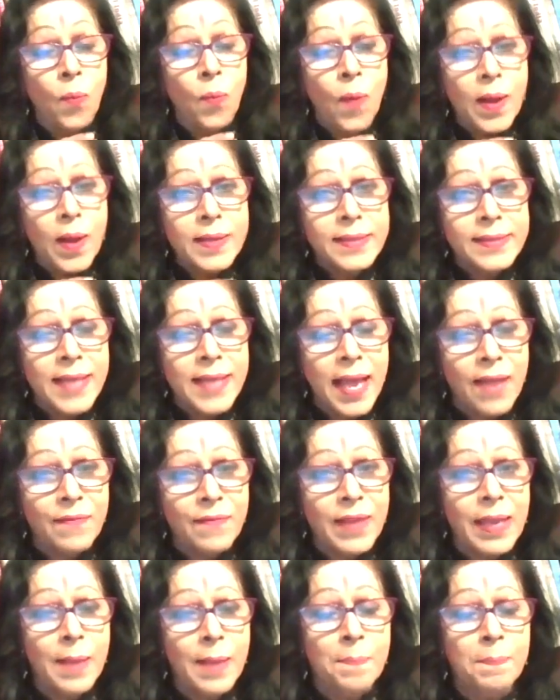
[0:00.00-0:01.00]
Once
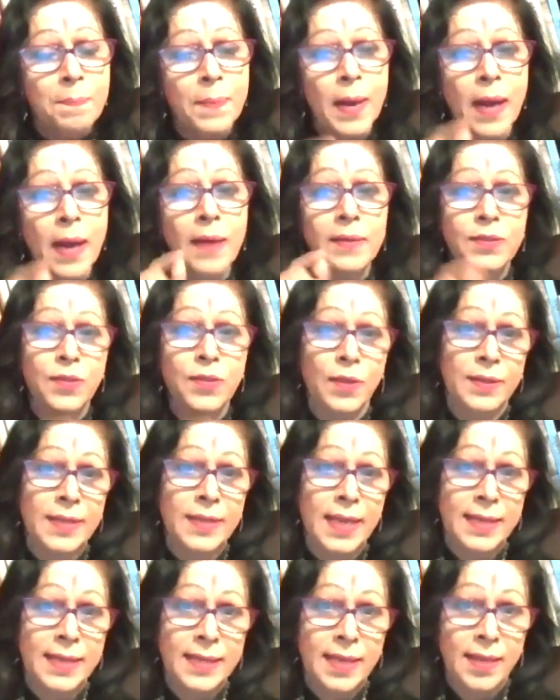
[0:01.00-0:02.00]
having embarked on
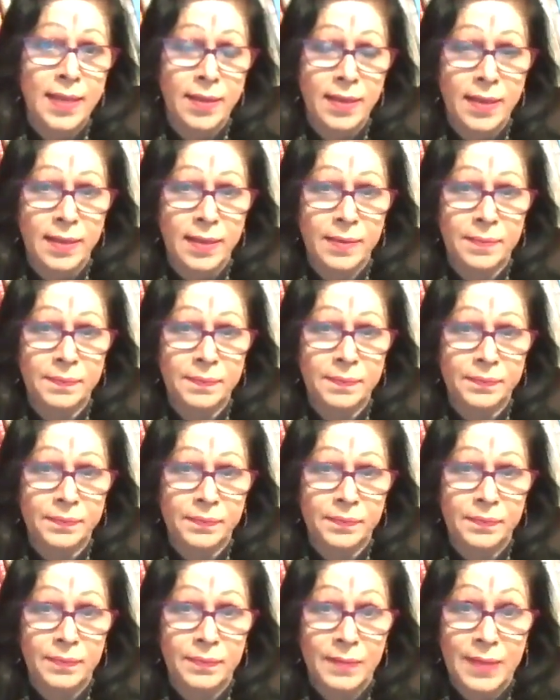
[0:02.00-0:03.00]
that career,
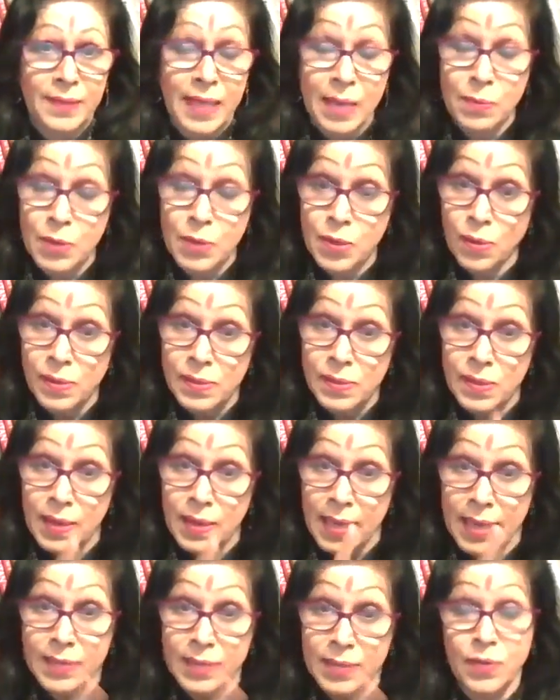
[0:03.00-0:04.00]
I would also
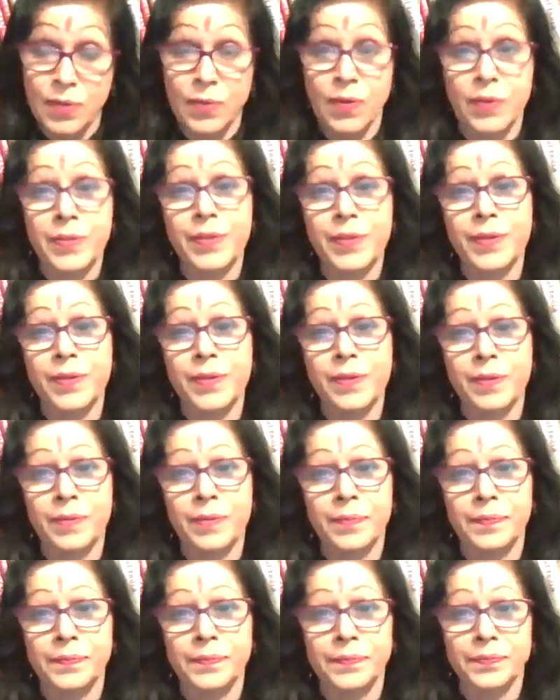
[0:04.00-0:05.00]
like to caution
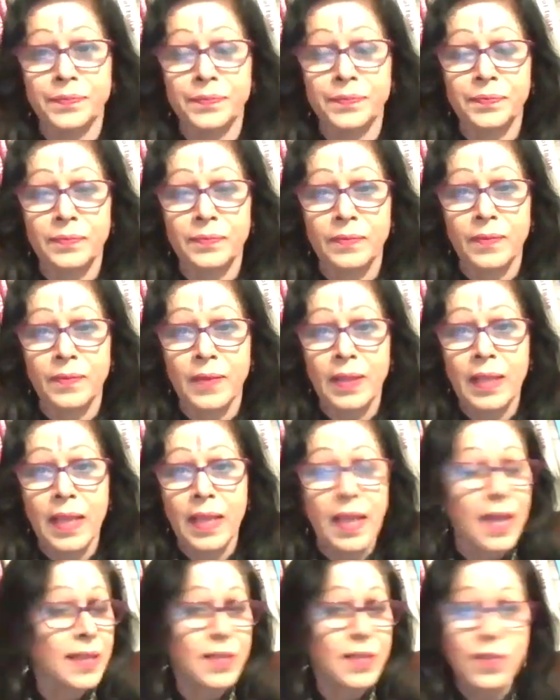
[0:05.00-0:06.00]

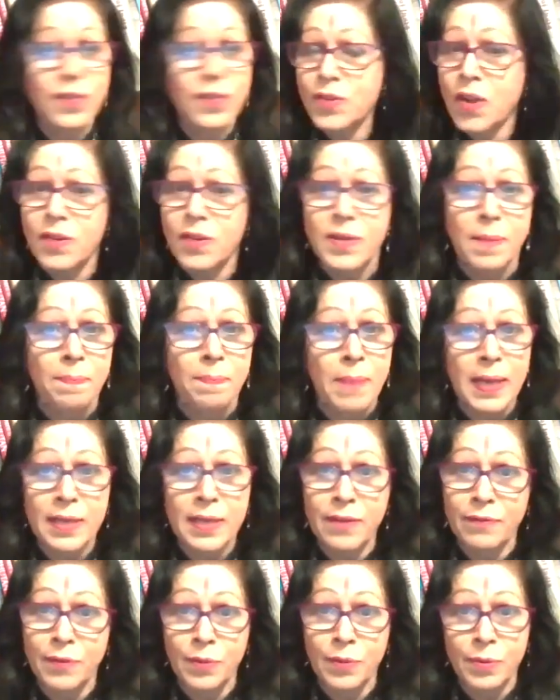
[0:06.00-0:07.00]
you, it is not a bed
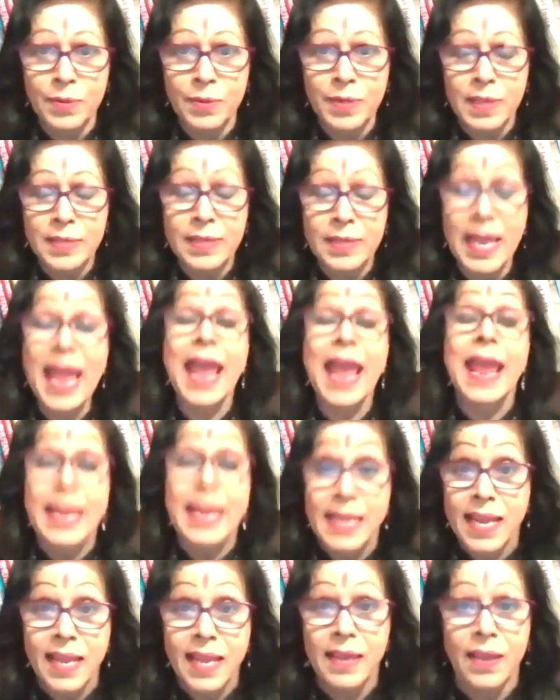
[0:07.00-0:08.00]
of roses.
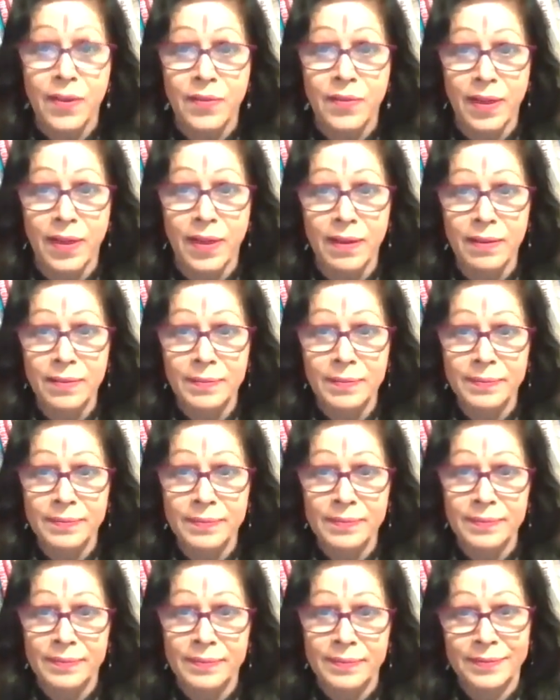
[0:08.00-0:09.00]
Any career,
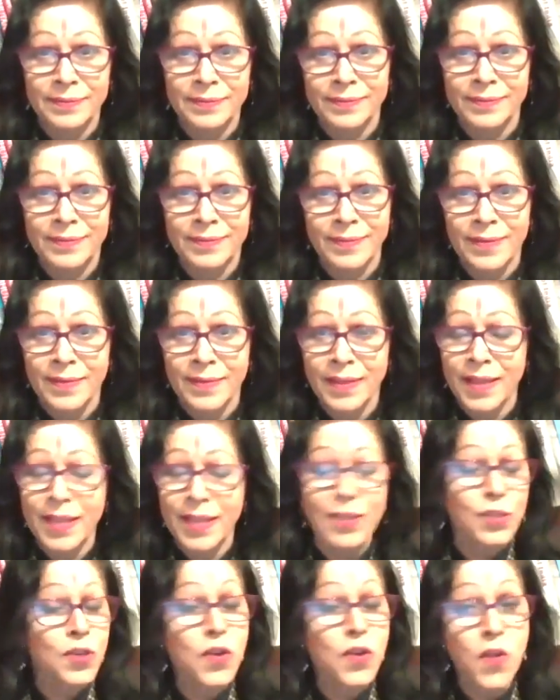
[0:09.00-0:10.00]

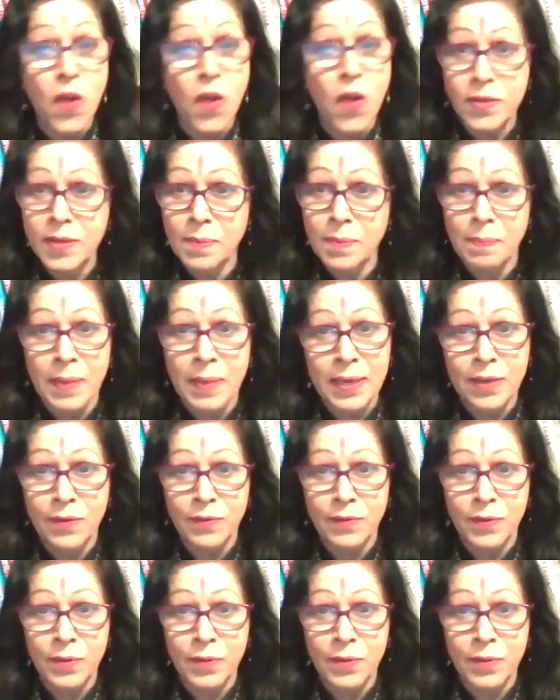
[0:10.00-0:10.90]
it's not a bed of